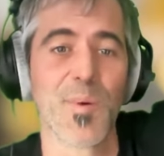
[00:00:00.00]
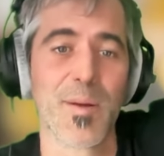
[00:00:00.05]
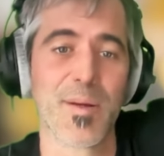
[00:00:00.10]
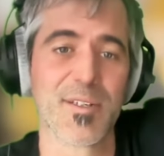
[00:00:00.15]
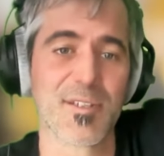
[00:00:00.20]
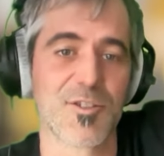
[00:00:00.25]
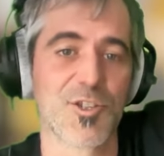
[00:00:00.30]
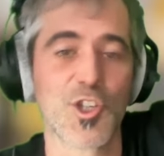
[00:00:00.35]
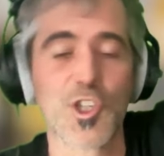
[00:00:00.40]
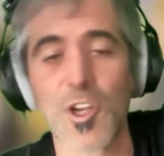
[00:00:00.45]
maybe
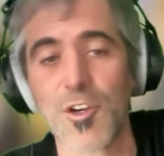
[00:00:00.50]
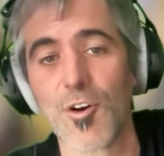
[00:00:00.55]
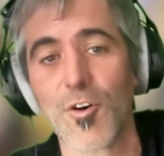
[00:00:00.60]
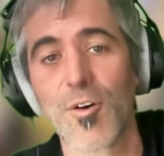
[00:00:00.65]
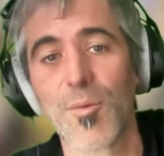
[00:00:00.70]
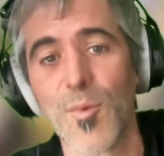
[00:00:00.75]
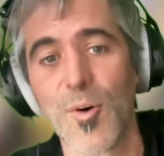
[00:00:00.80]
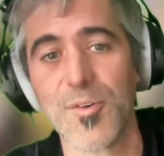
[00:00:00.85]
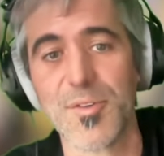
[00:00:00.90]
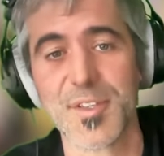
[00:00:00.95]
it's just a
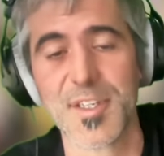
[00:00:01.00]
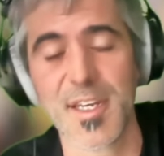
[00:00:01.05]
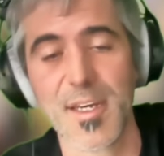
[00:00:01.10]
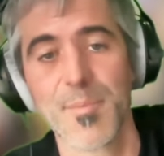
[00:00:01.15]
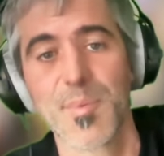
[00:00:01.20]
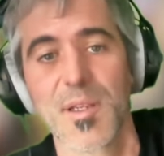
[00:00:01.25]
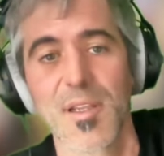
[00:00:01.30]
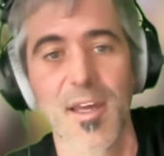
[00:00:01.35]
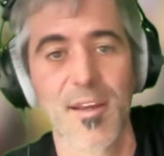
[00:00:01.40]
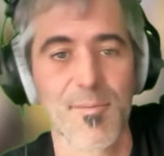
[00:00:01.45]
normal
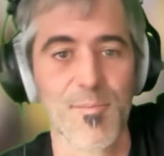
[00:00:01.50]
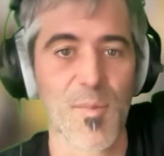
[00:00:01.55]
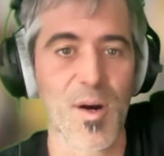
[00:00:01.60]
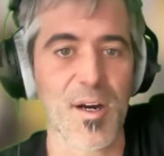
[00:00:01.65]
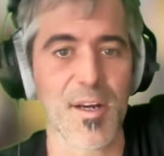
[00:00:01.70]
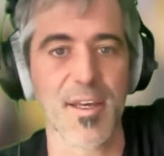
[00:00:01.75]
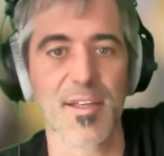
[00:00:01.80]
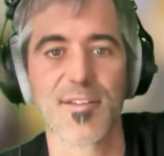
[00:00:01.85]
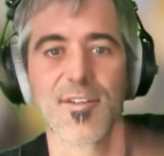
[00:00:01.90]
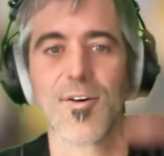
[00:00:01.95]
dip and like
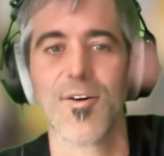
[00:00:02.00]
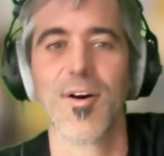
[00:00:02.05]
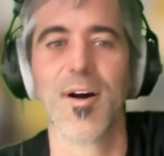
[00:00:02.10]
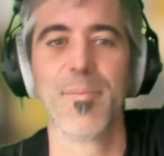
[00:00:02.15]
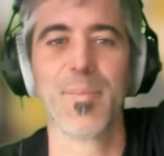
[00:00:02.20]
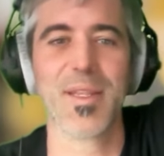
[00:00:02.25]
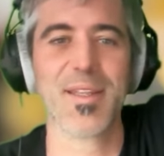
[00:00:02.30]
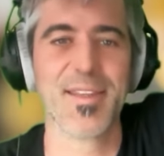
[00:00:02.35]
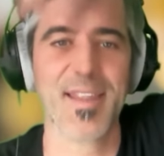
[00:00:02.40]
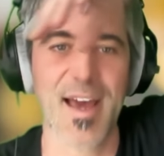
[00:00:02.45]
markets go
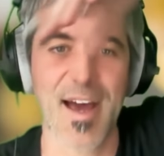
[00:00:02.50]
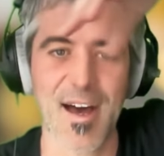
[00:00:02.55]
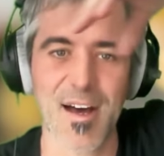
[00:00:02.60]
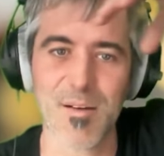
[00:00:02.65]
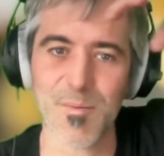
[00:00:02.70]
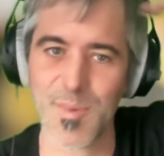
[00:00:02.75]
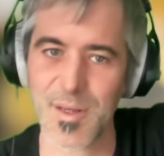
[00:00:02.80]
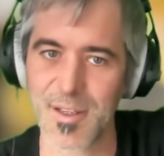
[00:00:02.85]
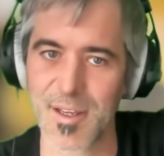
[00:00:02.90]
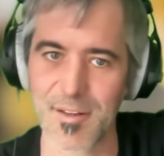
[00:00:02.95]
up and
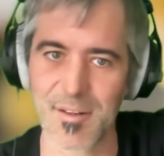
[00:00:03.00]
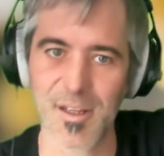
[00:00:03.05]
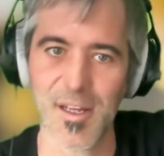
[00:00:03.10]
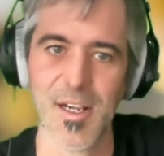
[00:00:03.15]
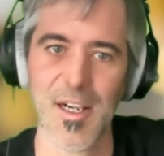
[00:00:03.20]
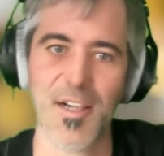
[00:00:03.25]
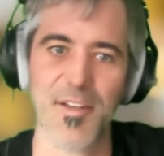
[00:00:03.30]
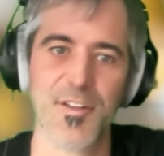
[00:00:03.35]
down but the,